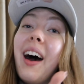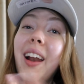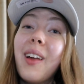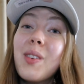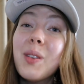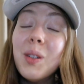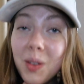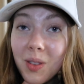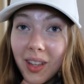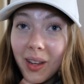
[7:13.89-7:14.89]
I love you
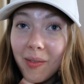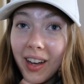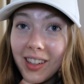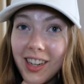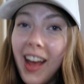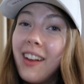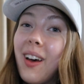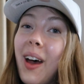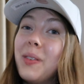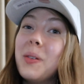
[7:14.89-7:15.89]
all so much and
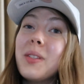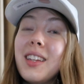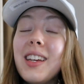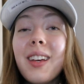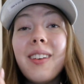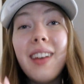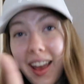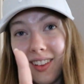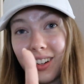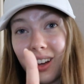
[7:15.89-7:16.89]
I will see you
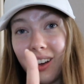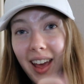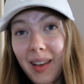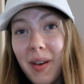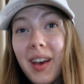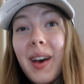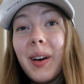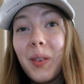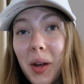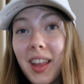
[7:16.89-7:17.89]
next time
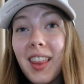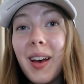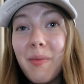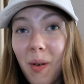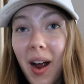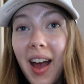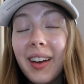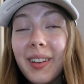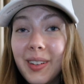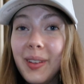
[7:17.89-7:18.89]
with a
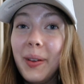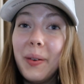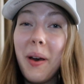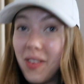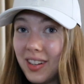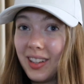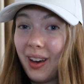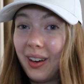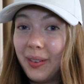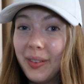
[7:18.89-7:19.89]
brand new
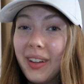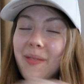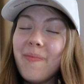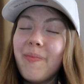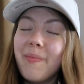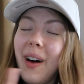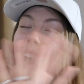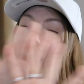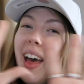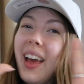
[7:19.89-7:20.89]
video.
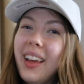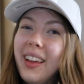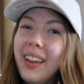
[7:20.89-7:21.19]
Bye!